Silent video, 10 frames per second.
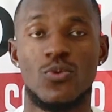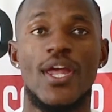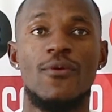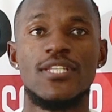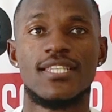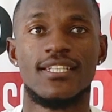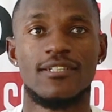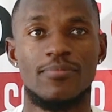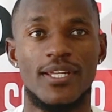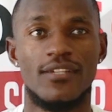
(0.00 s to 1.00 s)
where we
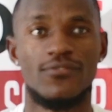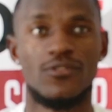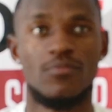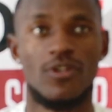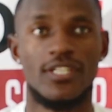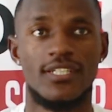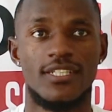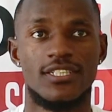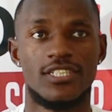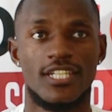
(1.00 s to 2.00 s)
started playing football
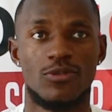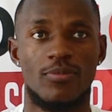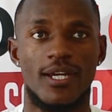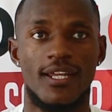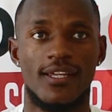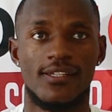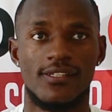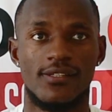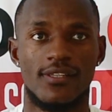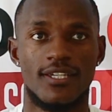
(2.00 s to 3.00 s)
in Shandubala.
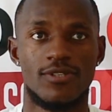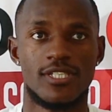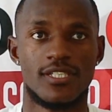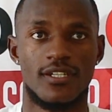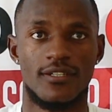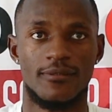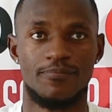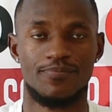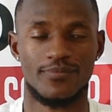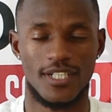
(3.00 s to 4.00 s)
There was
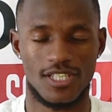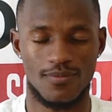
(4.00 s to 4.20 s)
a